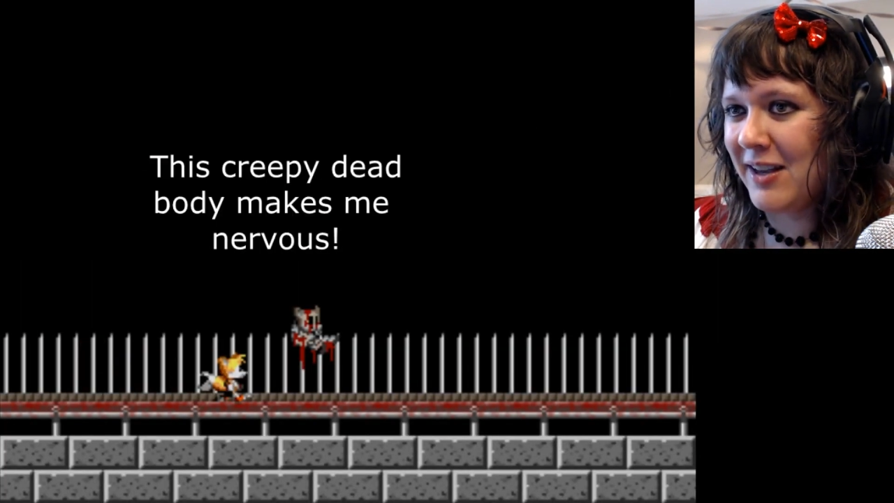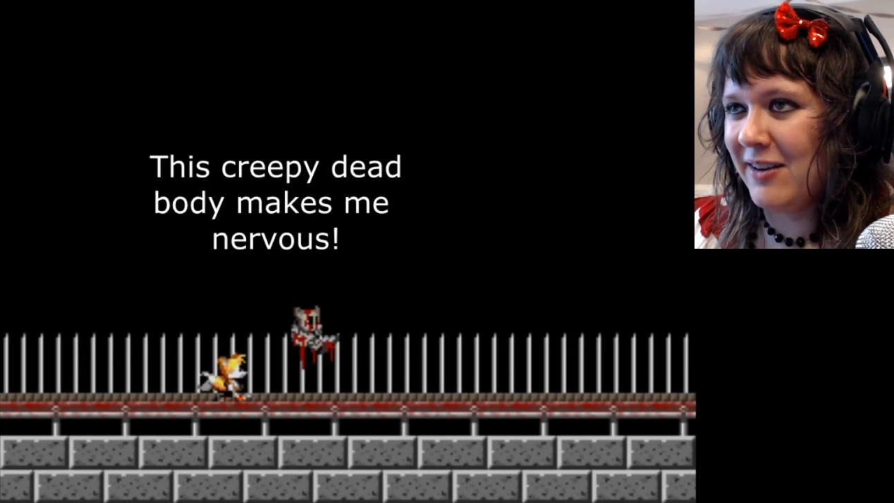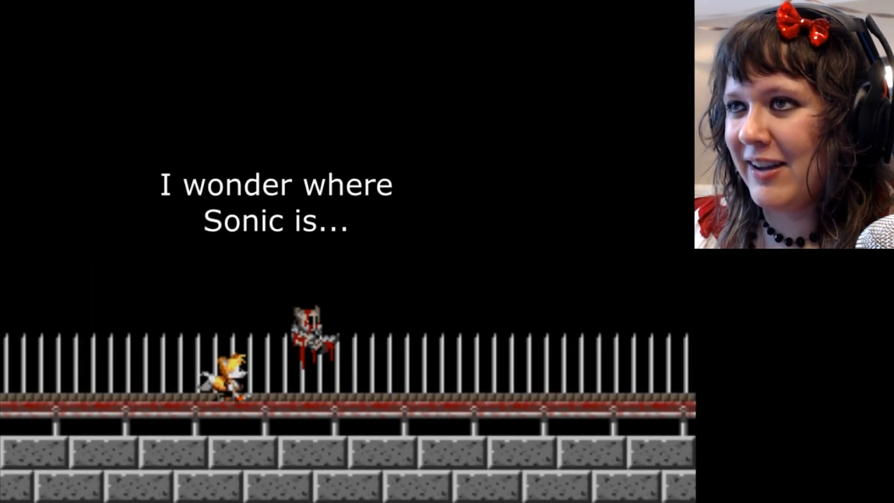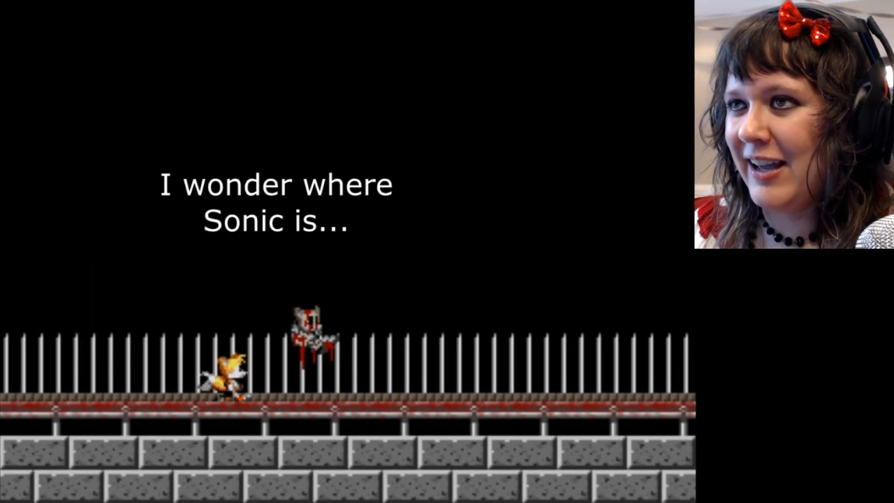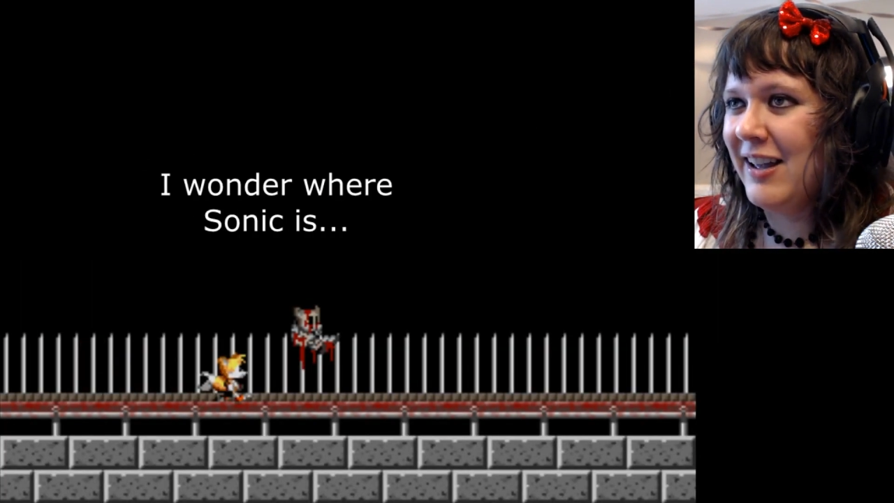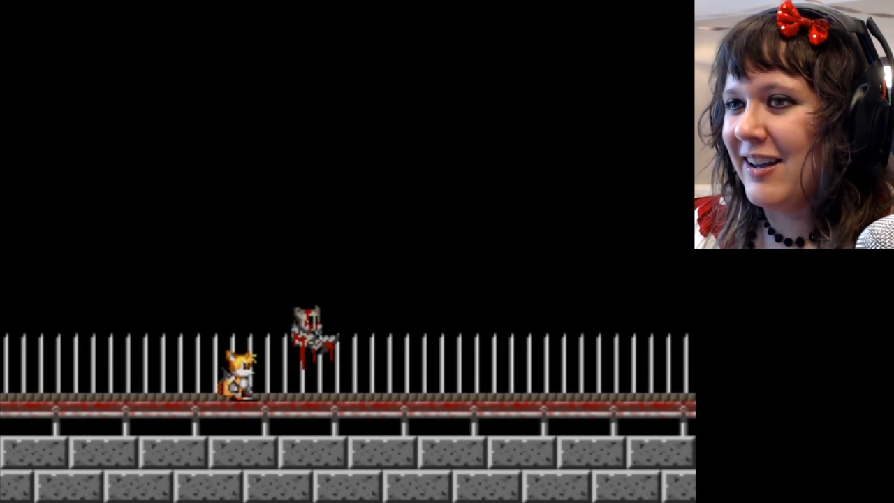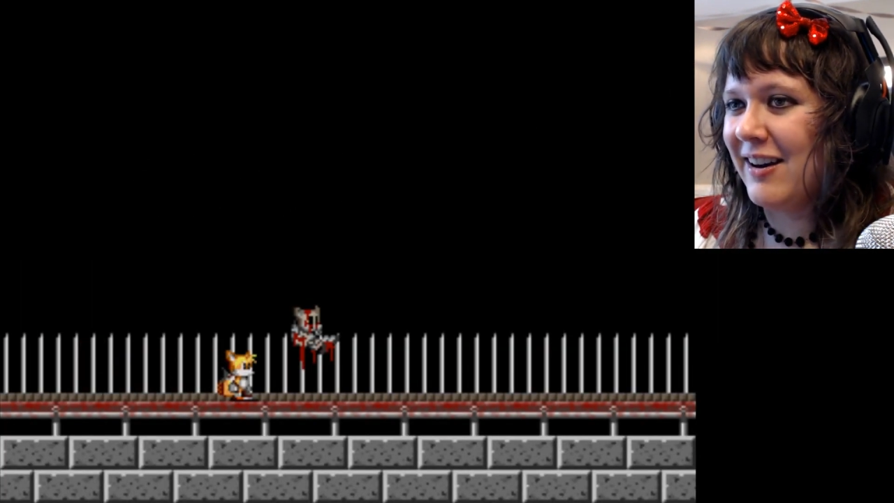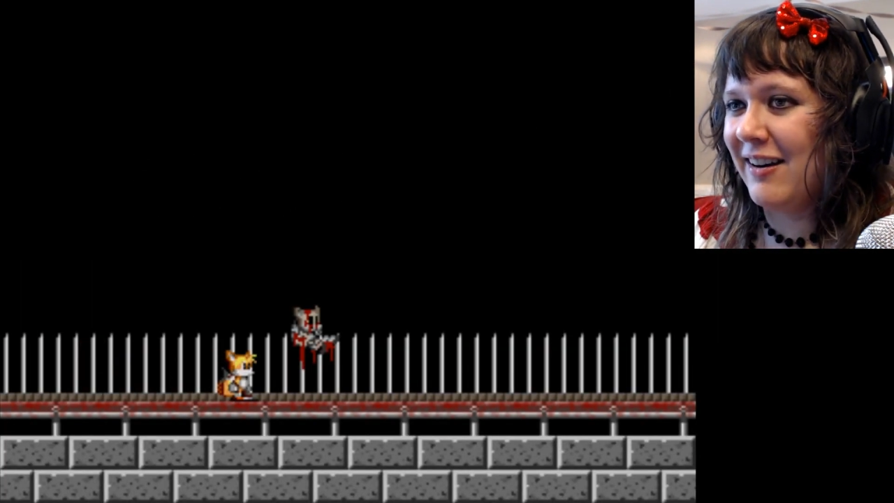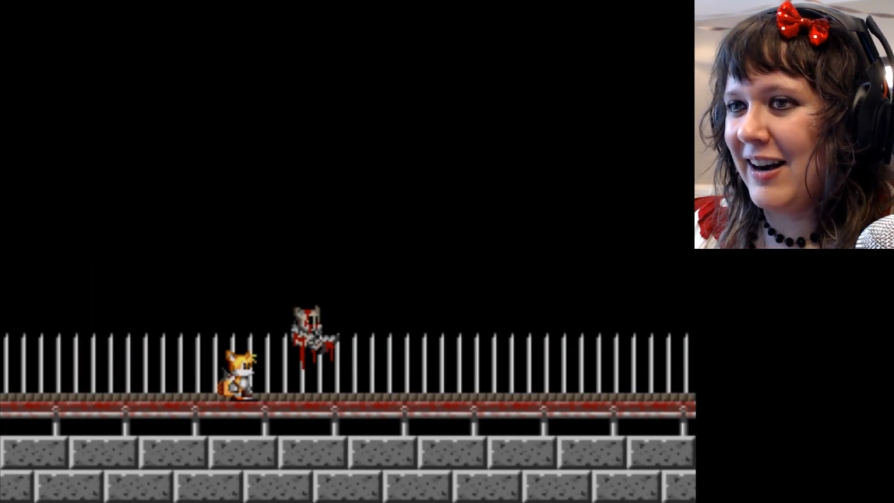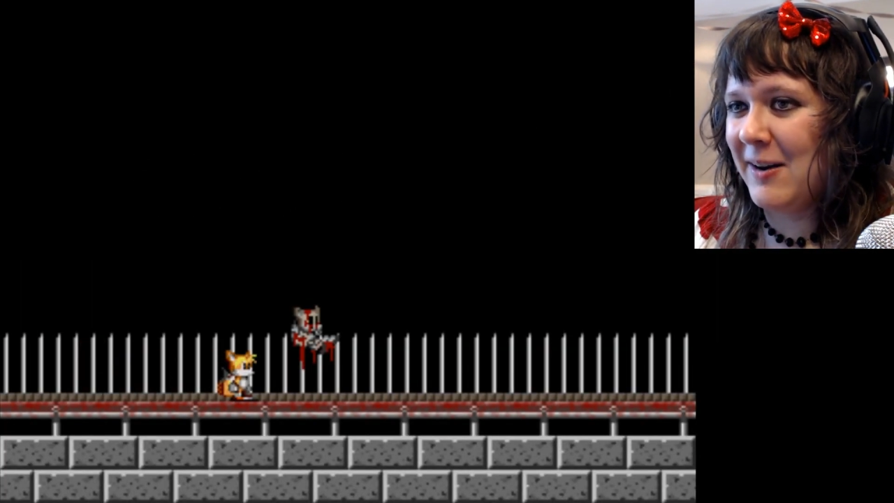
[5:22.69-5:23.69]
Okay.
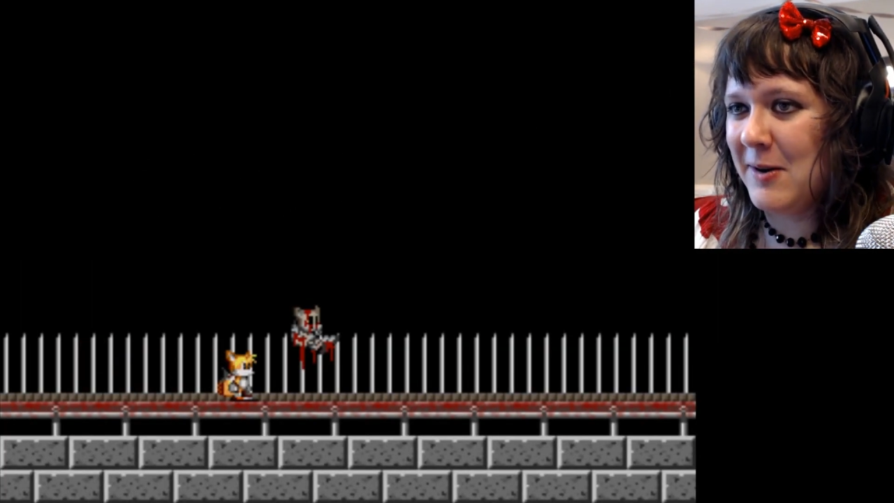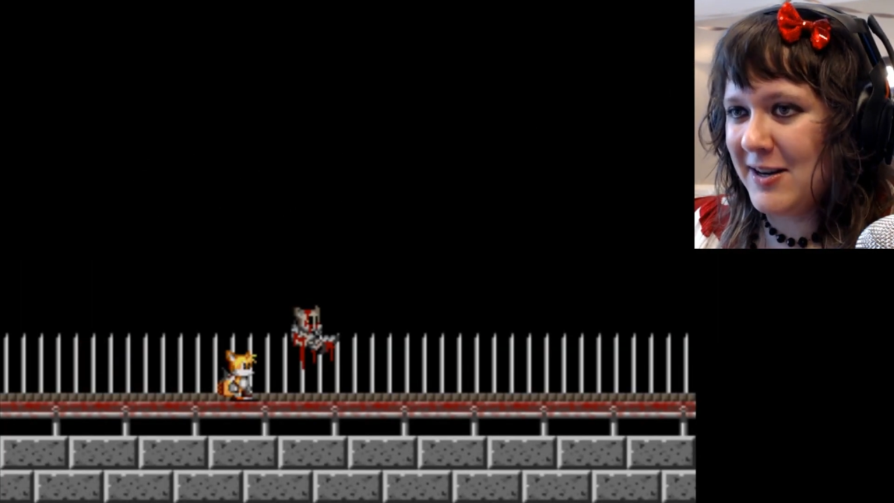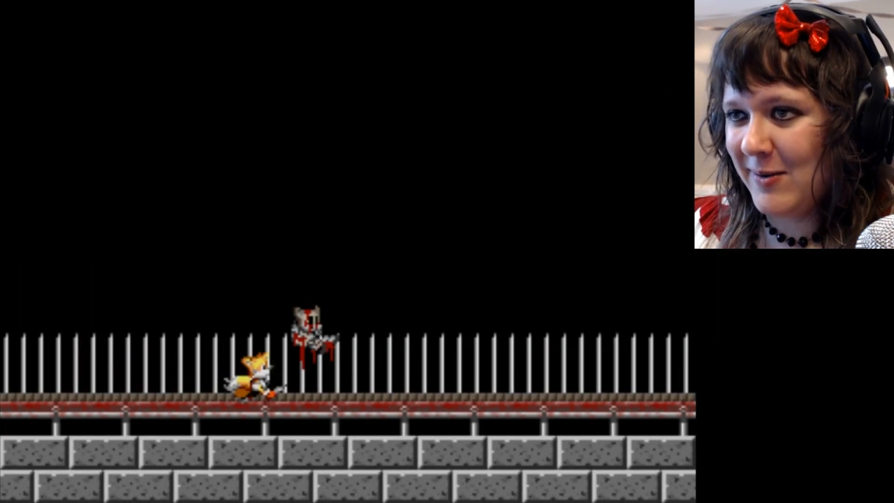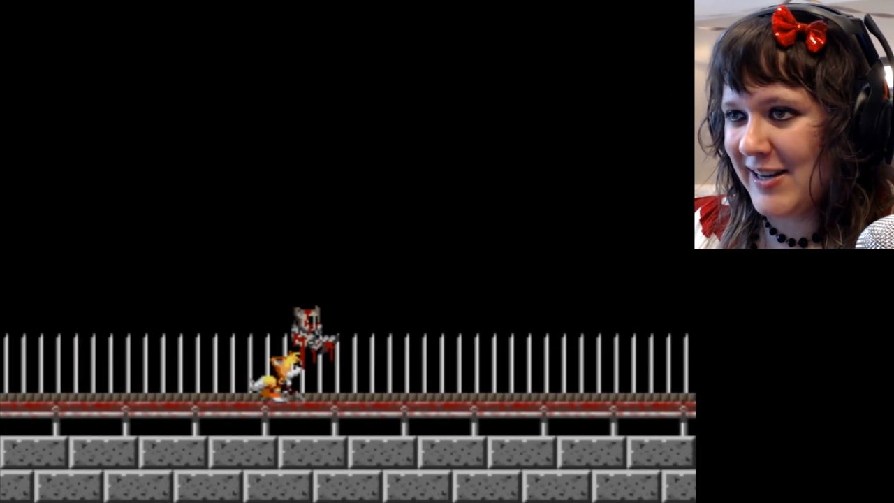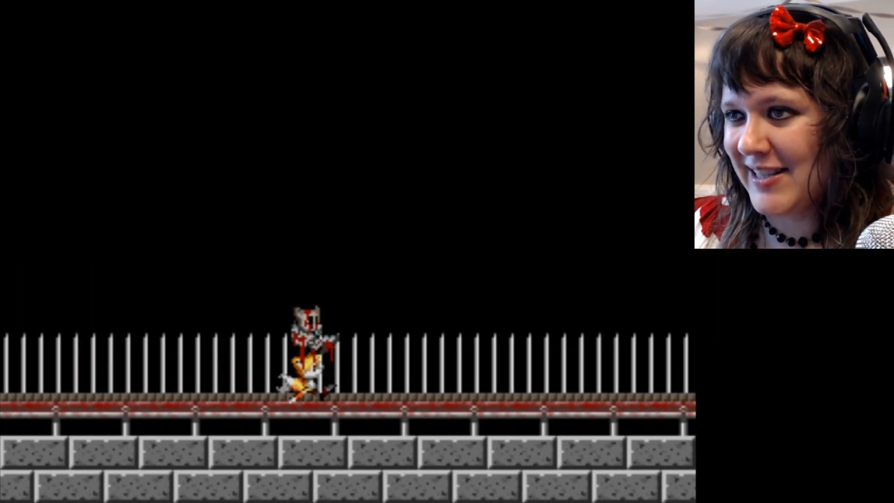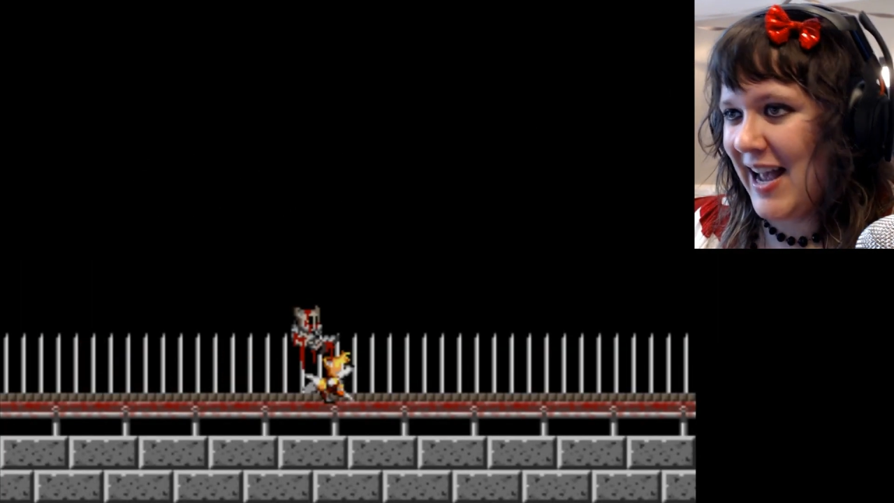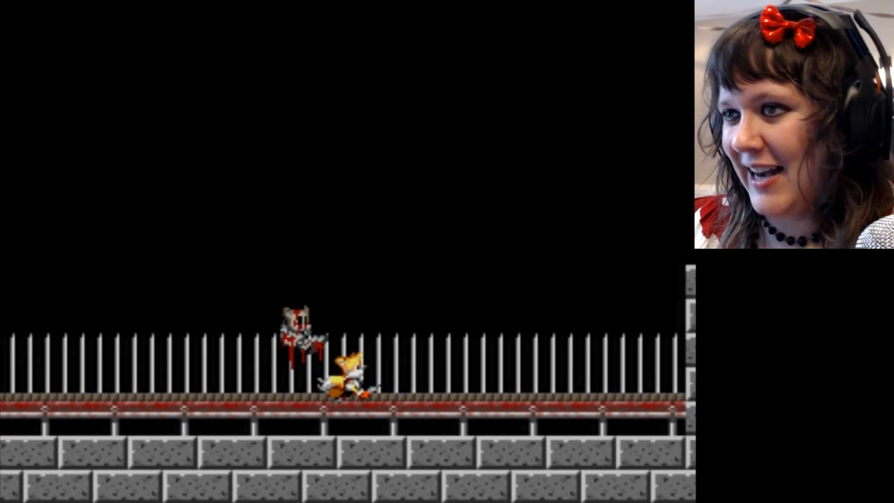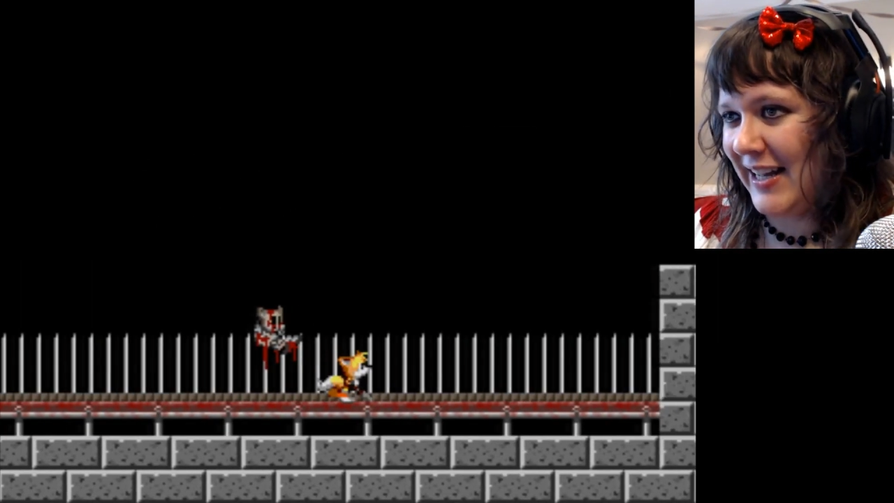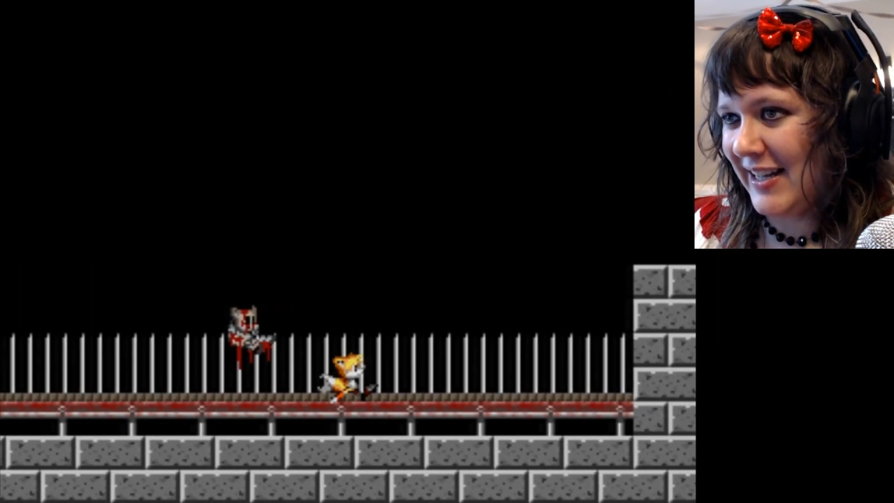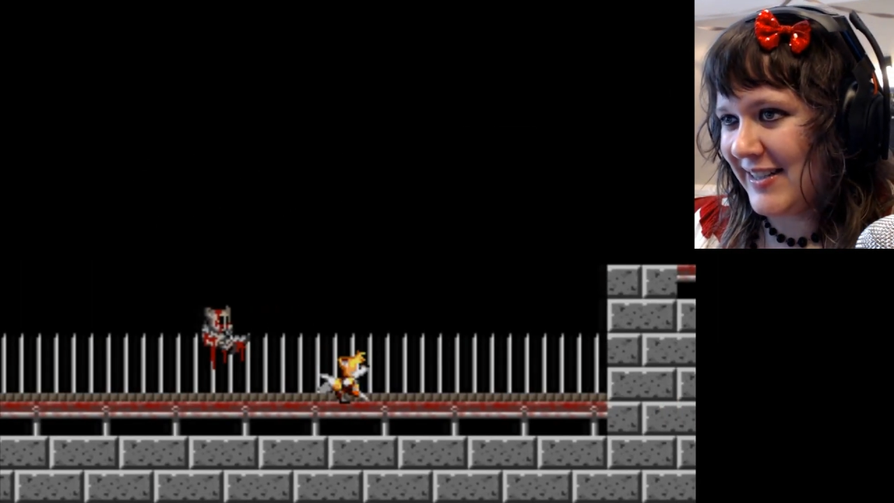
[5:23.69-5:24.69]
All right. I wonder where
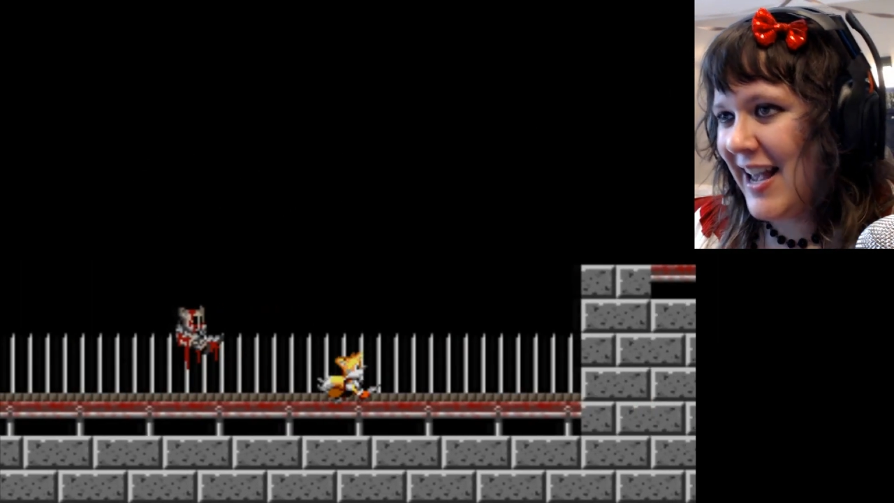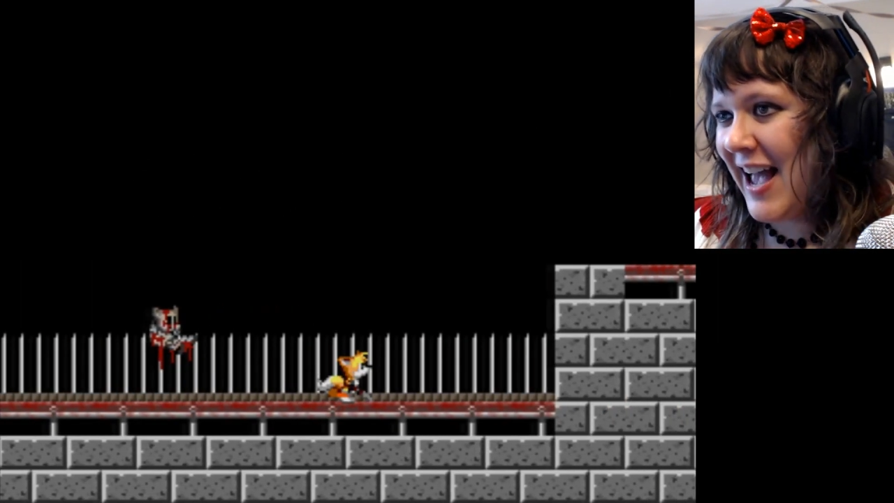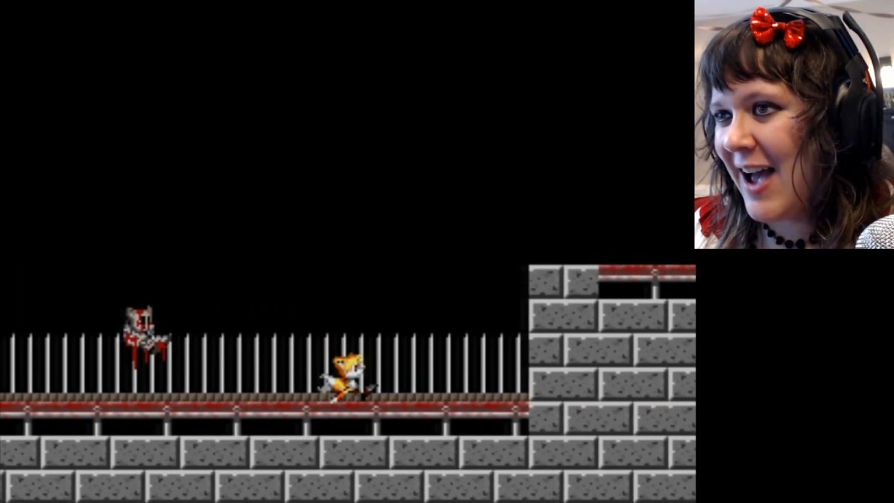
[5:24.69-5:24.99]
Sonic is.